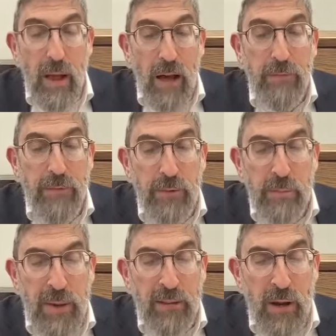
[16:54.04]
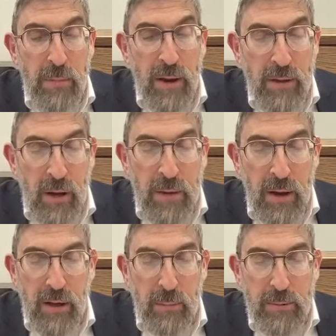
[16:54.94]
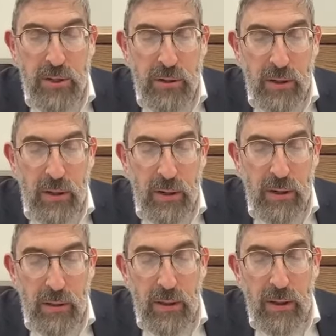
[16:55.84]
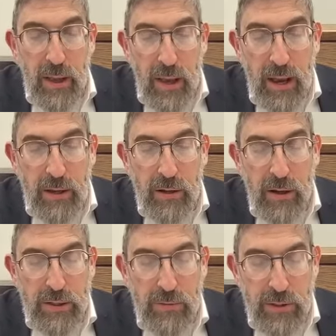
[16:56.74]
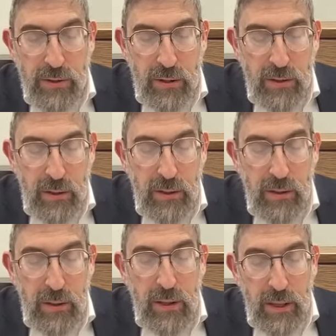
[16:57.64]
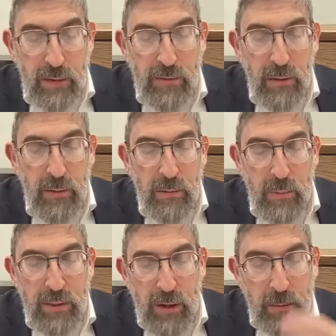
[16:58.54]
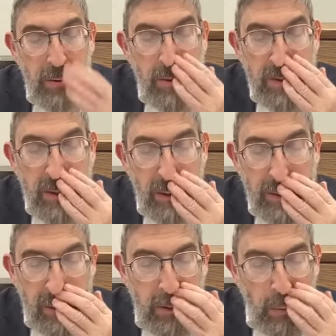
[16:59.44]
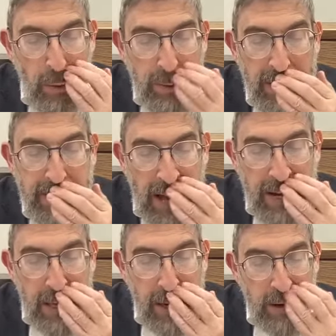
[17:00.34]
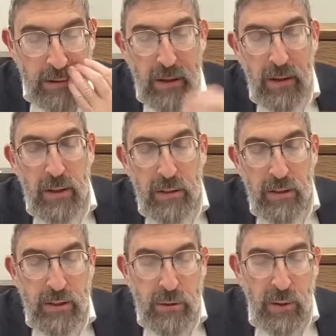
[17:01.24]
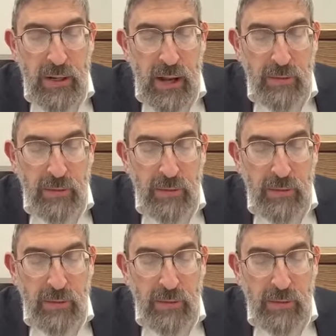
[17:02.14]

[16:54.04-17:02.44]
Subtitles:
I feel a man da'am ayyoyim echa b'shana. Even though Mandiyamu just holds one day is not a year, but it's starlay.